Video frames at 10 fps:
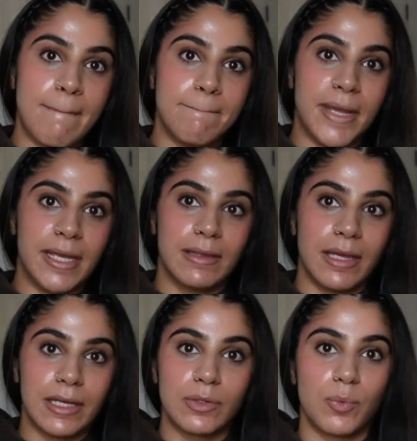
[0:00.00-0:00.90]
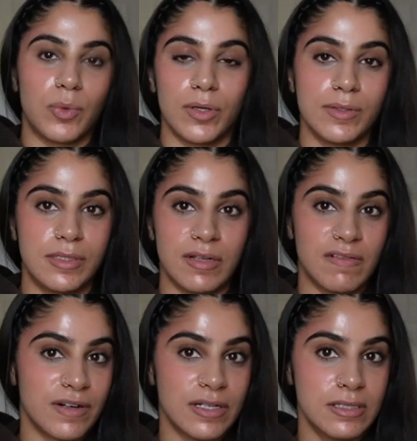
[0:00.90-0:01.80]
made like the world's
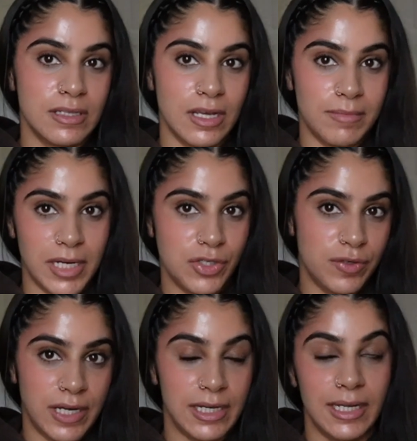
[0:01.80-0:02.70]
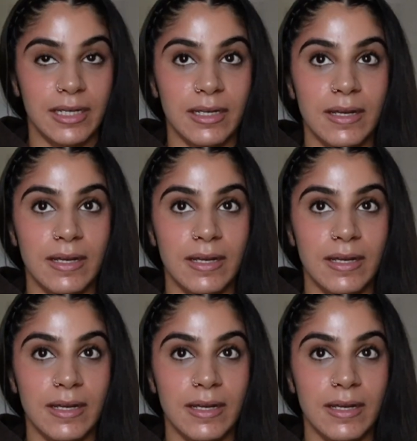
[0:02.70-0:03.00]
difference in my training.